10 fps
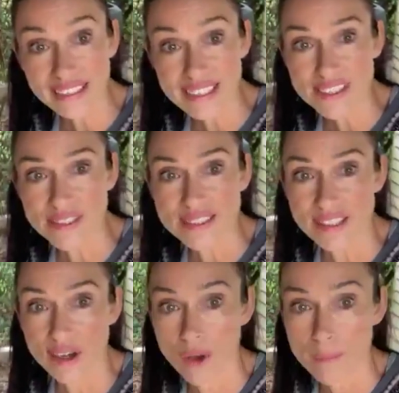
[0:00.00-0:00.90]
add glycerin
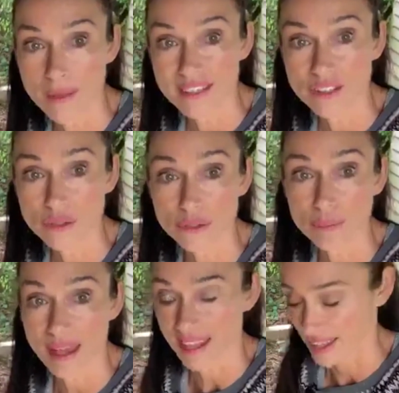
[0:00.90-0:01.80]
to your homemade
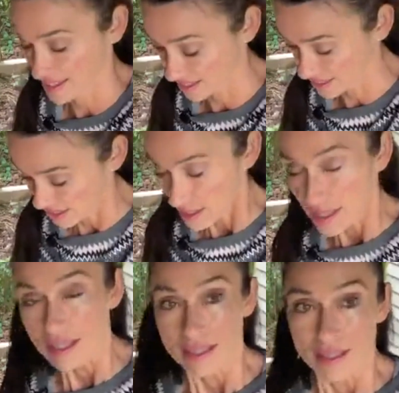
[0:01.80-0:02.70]
toothpaste,
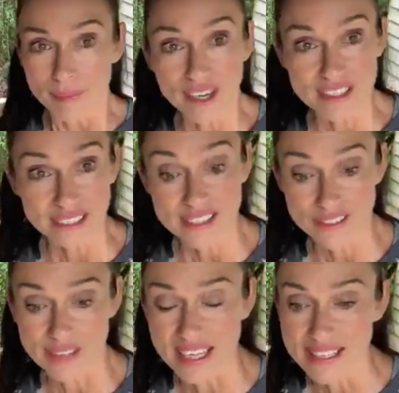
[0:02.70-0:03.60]
because
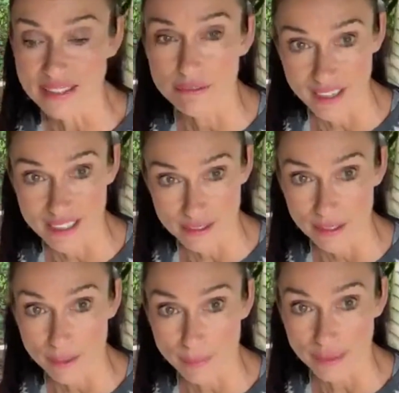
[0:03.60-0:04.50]
glycerin isn't fat
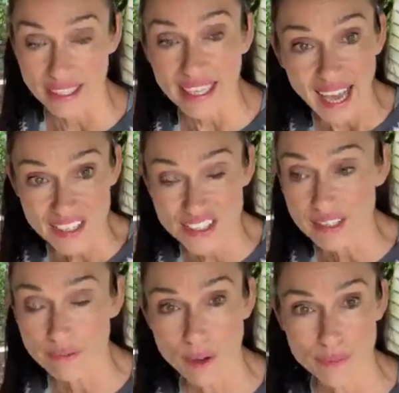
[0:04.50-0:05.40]
soluble, it
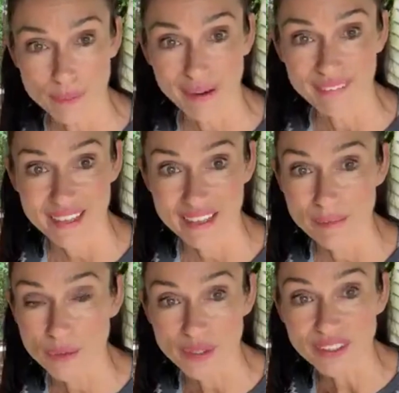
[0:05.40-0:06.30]
actually forms a
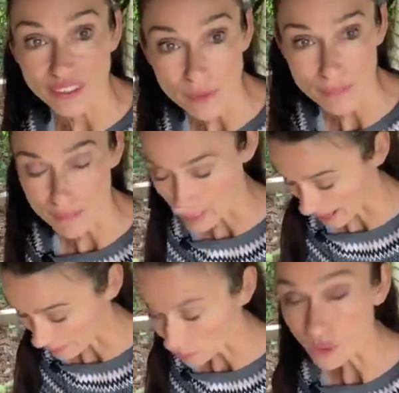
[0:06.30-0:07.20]
barrier between your
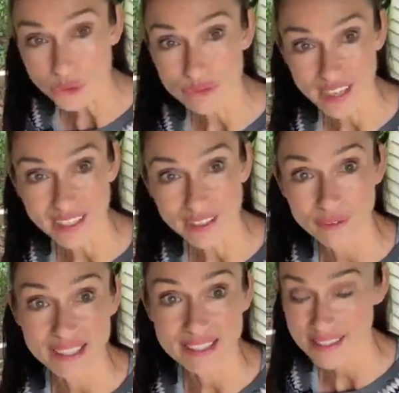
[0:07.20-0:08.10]
gums and the good fat
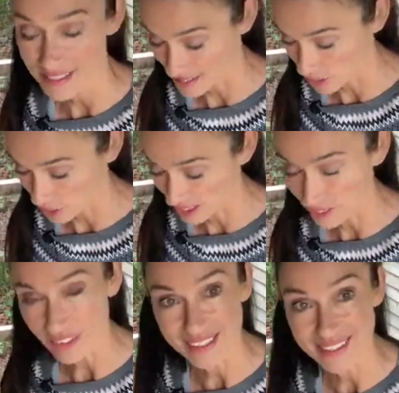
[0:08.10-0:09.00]
ingredients and the oil
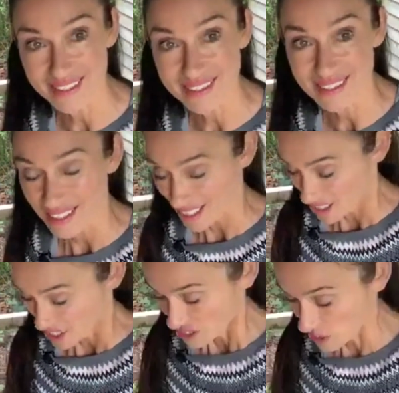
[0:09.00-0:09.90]
ingredients.
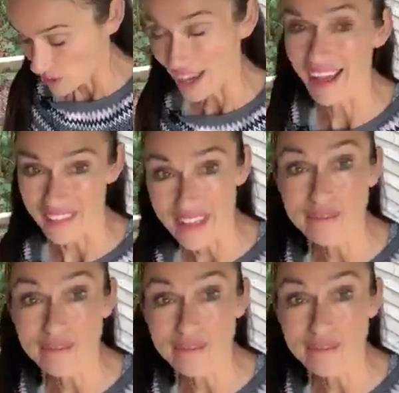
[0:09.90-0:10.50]
So I